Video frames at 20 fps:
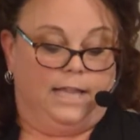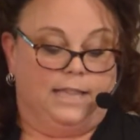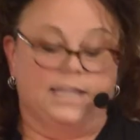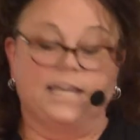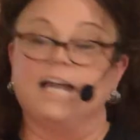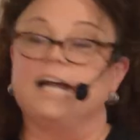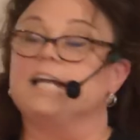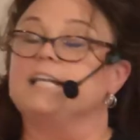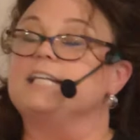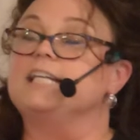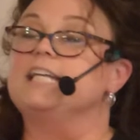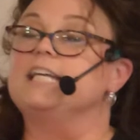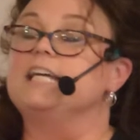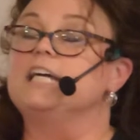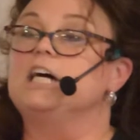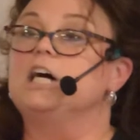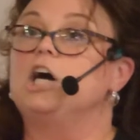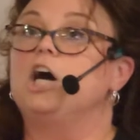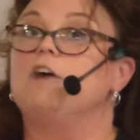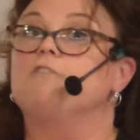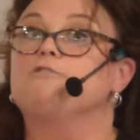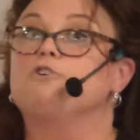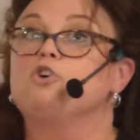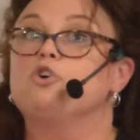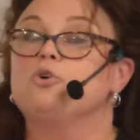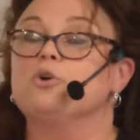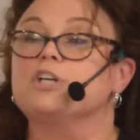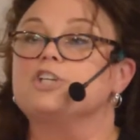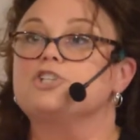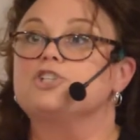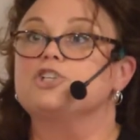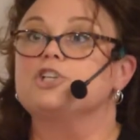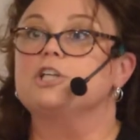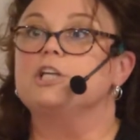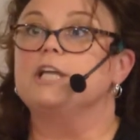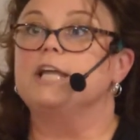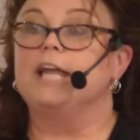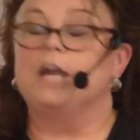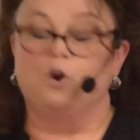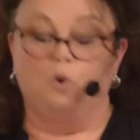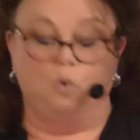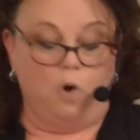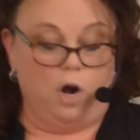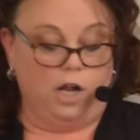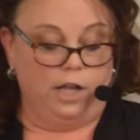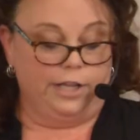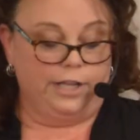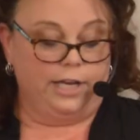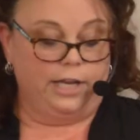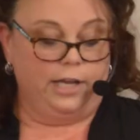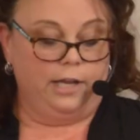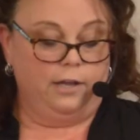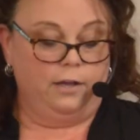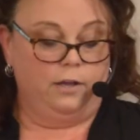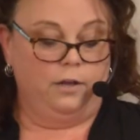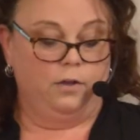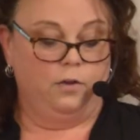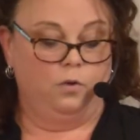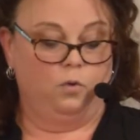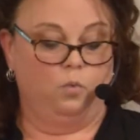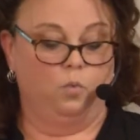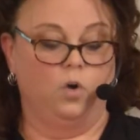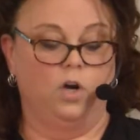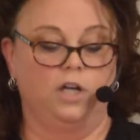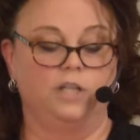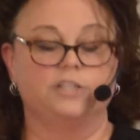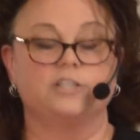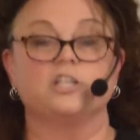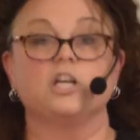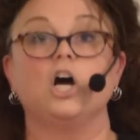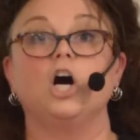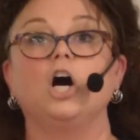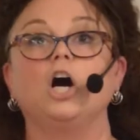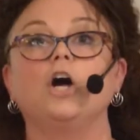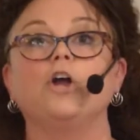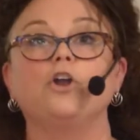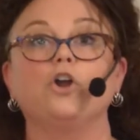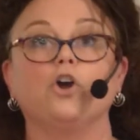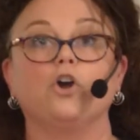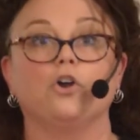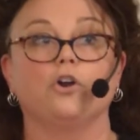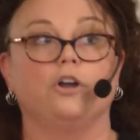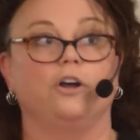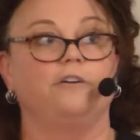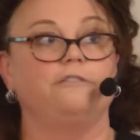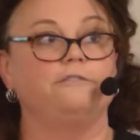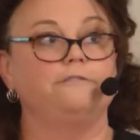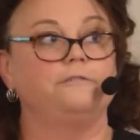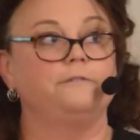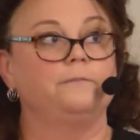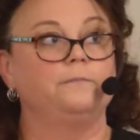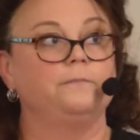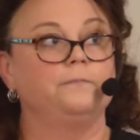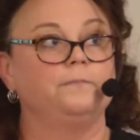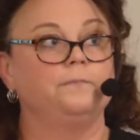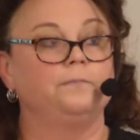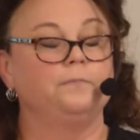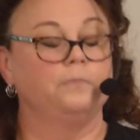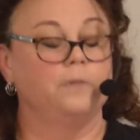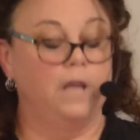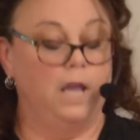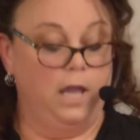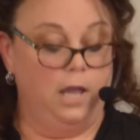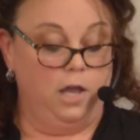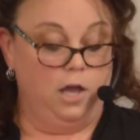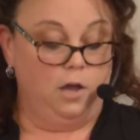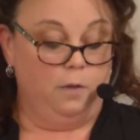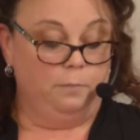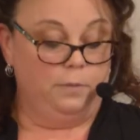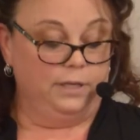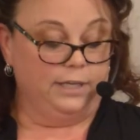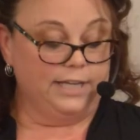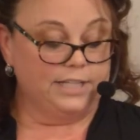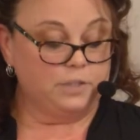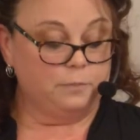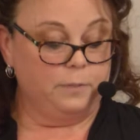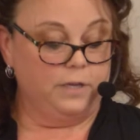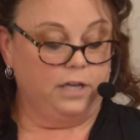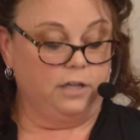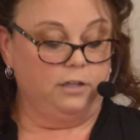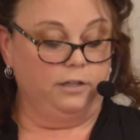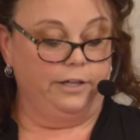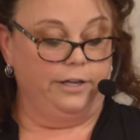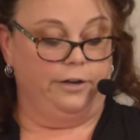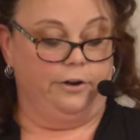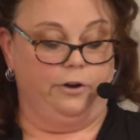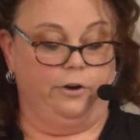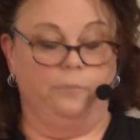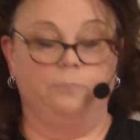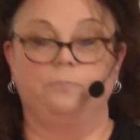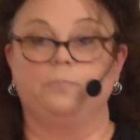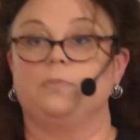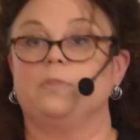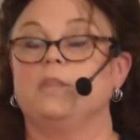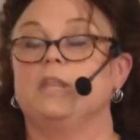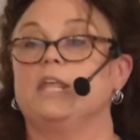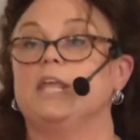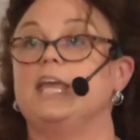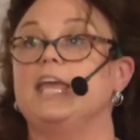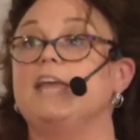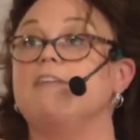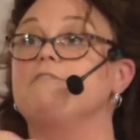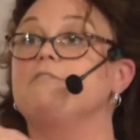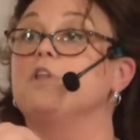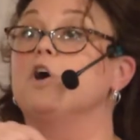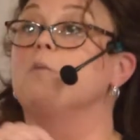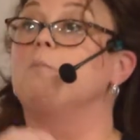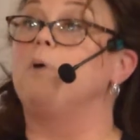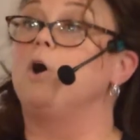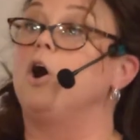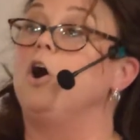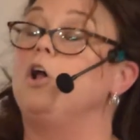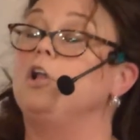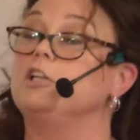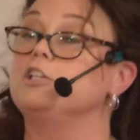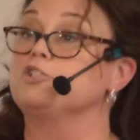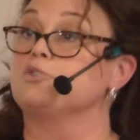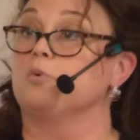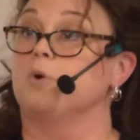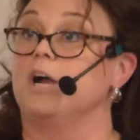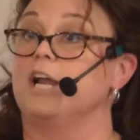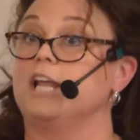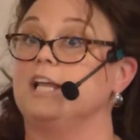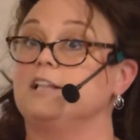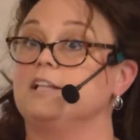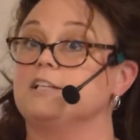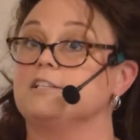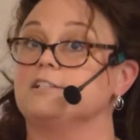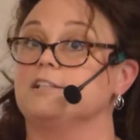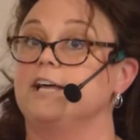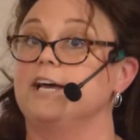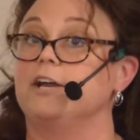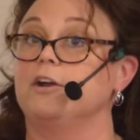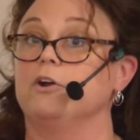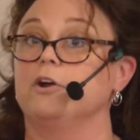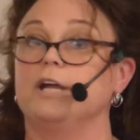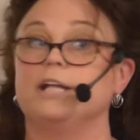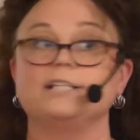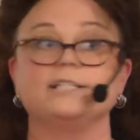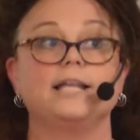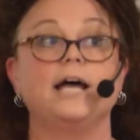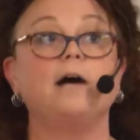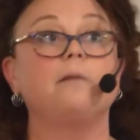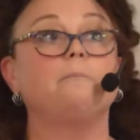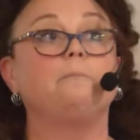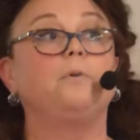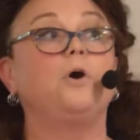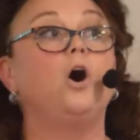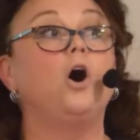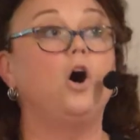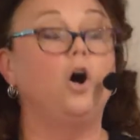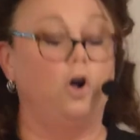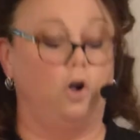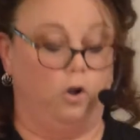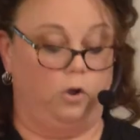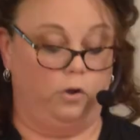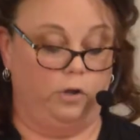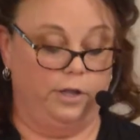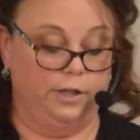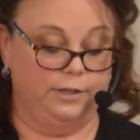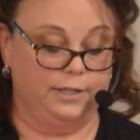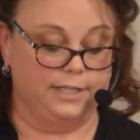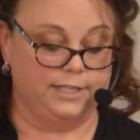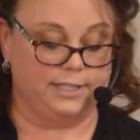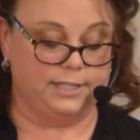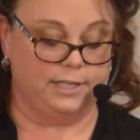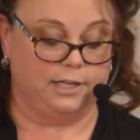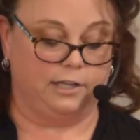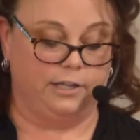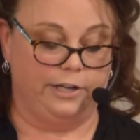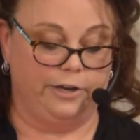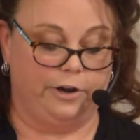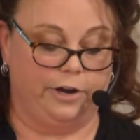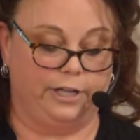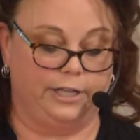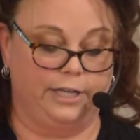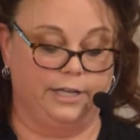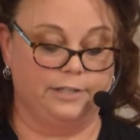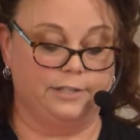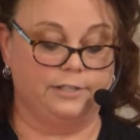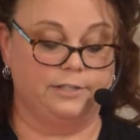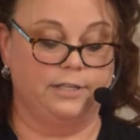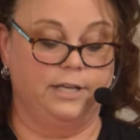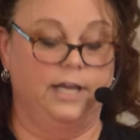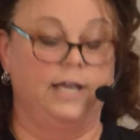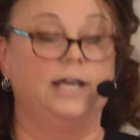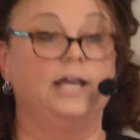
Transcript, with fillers: The idea of Christian equality was unheard of. But let's be clear. Even though Paul is writing this letter, it's not Paul that's declaring this.